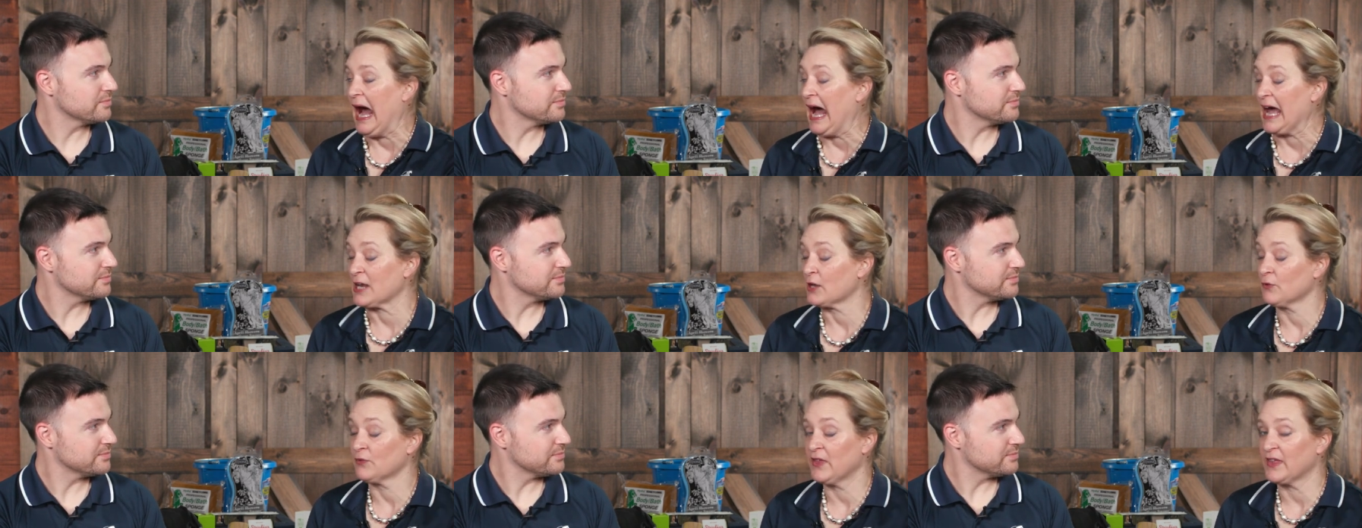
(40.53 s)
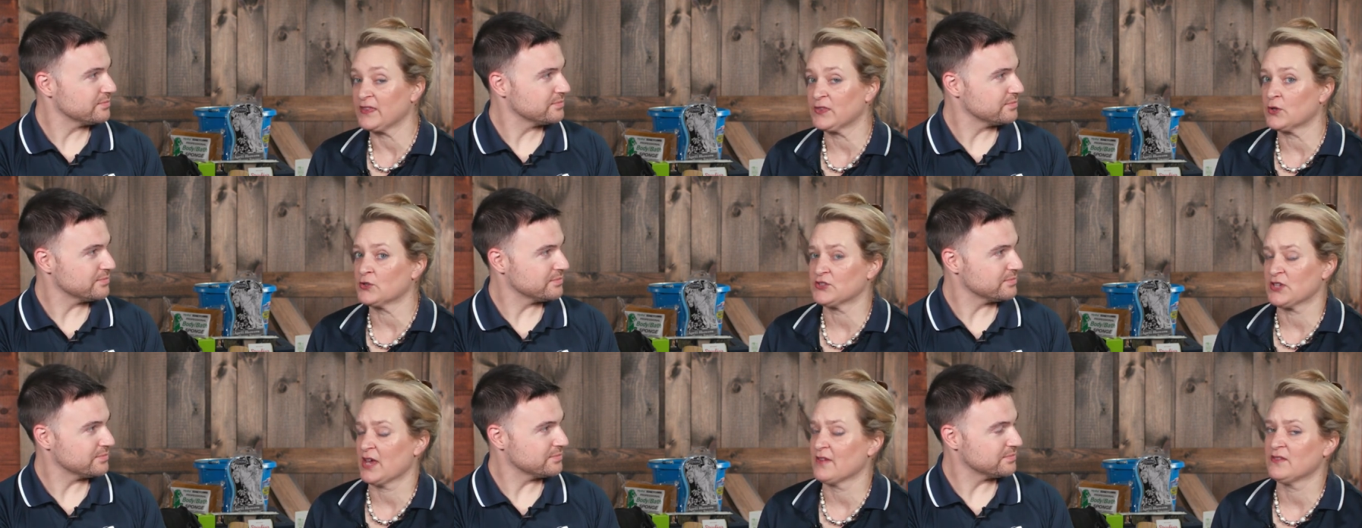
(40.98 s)
Speaker 1: I don't think
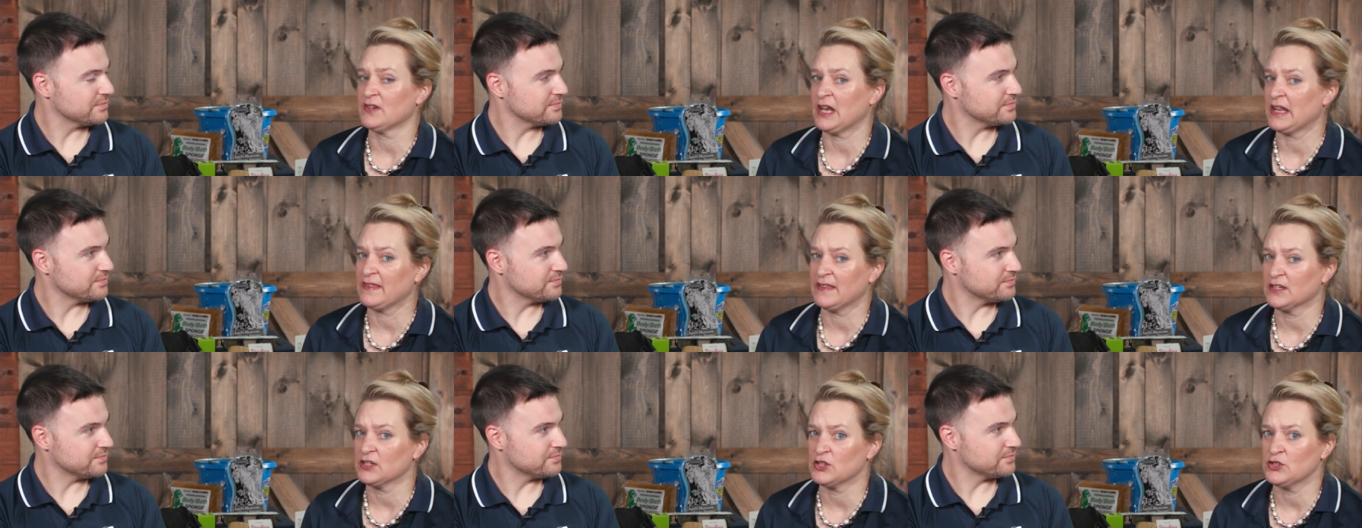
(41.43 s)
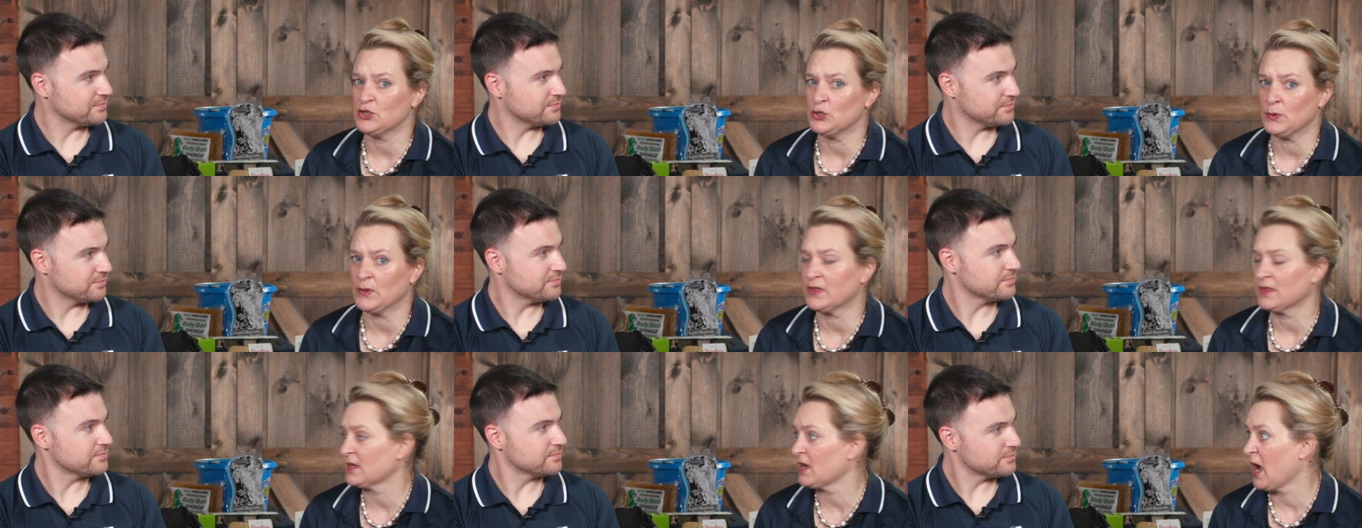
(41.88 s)
those have anything to
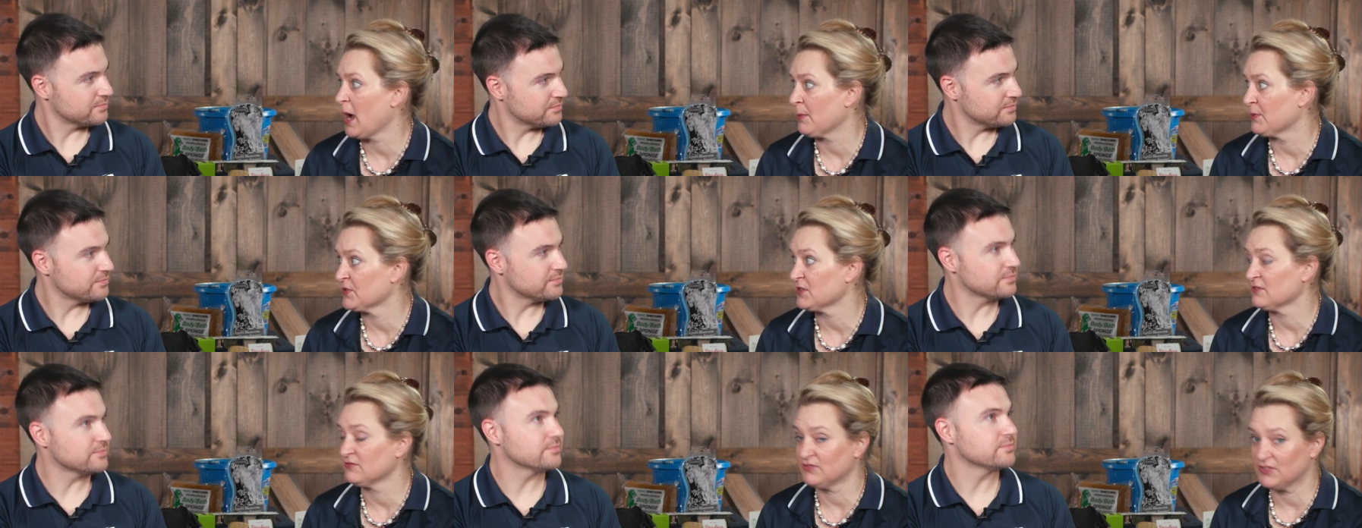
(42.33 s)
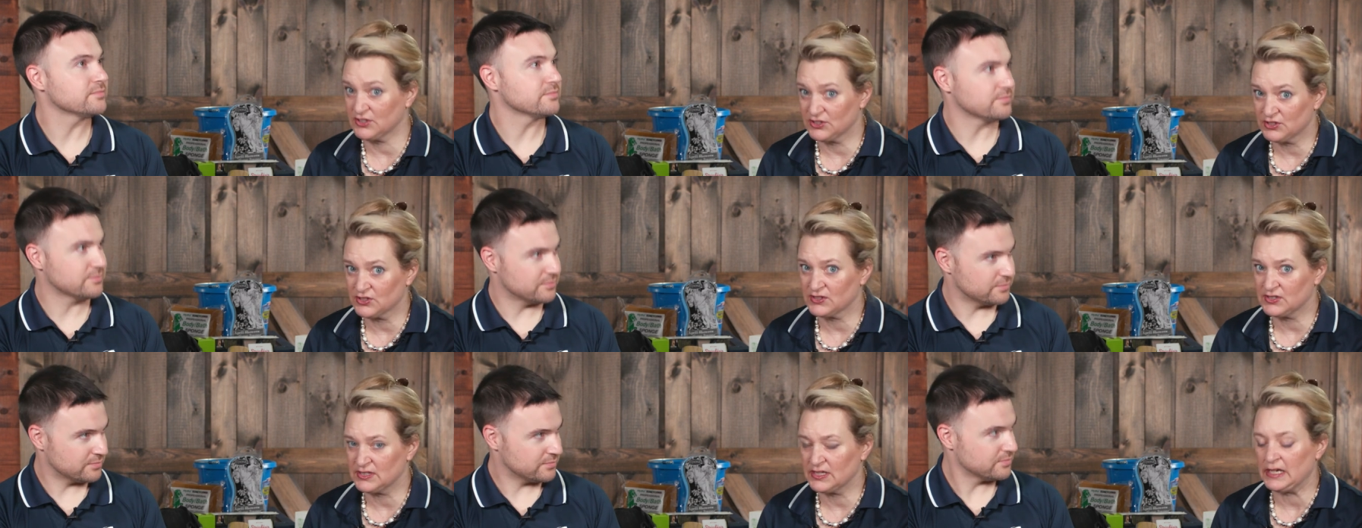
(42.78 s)
do with copper
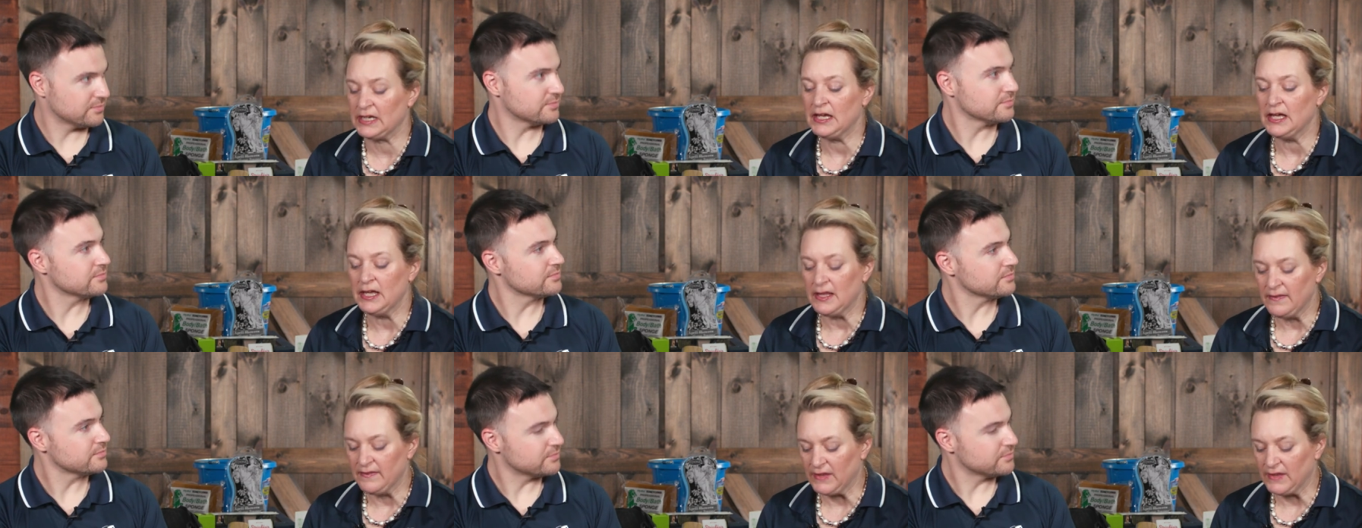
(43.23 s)
deficiency.